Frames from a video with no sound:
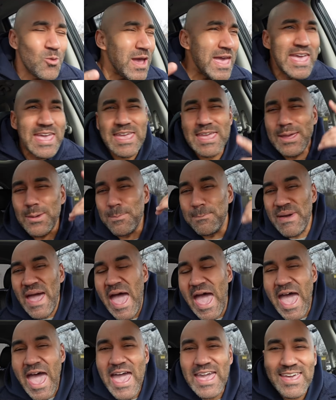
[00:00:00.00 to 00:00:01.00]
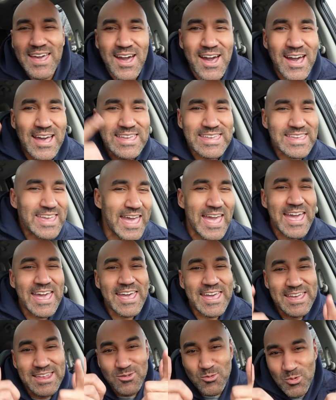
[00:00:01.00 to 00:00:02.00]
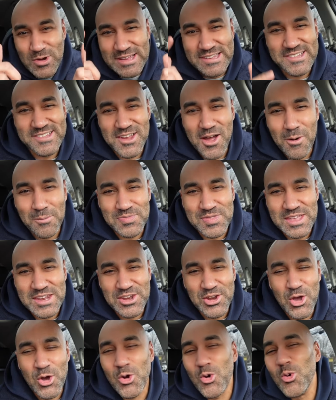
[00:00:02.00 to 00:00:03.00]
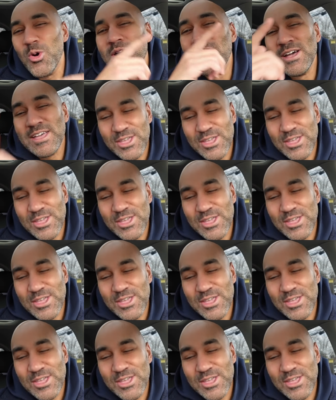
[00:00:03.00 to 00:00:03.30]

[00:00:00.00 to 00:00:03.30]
We back again with something new.